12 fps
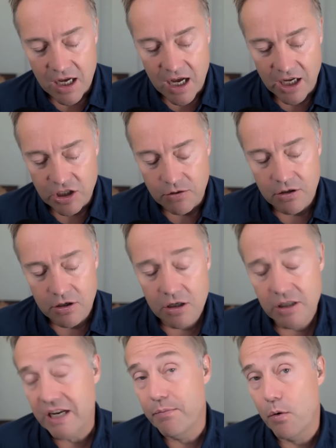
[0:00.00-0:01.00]
uh, you
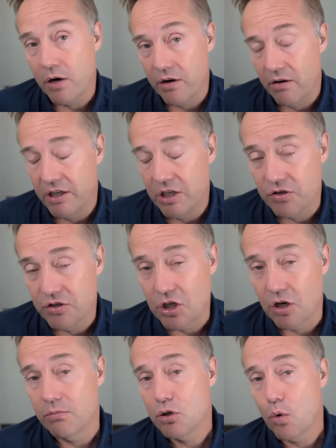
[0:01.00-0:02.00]
heard Dave Portnoy use
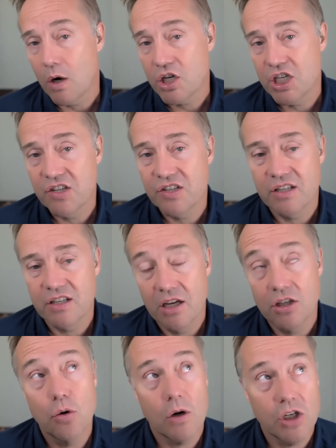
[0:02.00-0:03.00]
the term tortious,
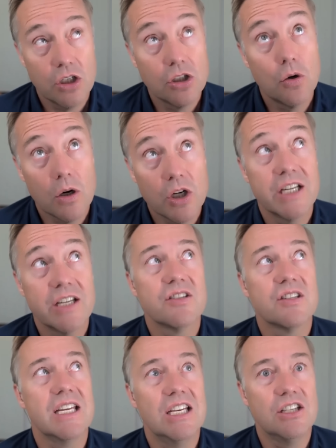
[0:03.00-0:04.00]
a uh, tor-
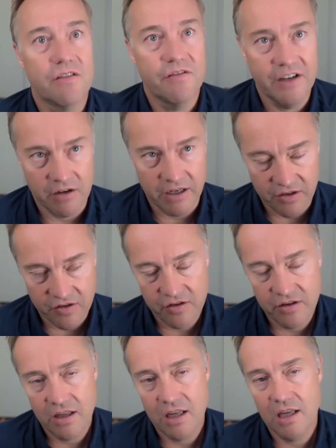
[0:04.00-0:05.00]
tortious
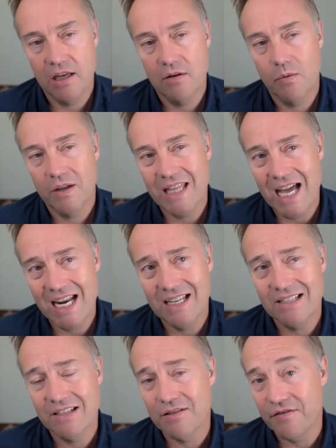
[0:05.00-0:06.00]
interference. And what that
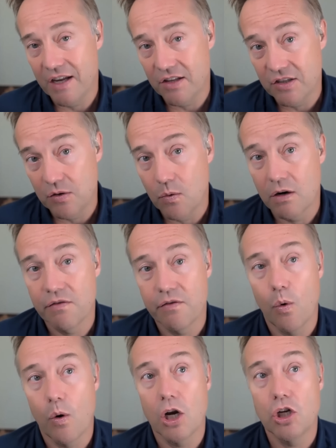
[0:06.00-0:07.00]
is, is a fancy word
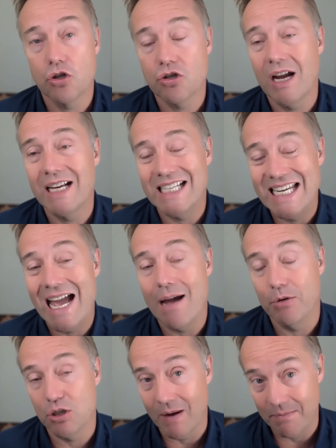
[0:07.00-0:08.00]
for you're trying to
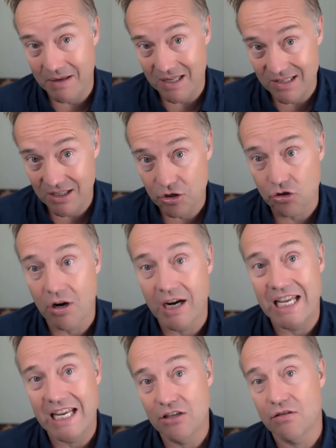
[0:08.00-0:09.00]
damage my business. You're
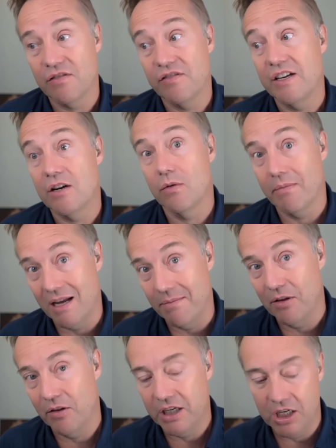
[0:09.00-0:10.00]
trying to interfere with my
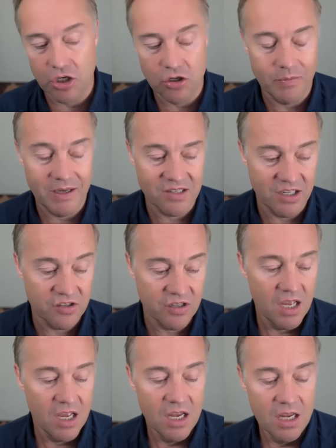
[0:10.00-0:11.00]
ability to do business.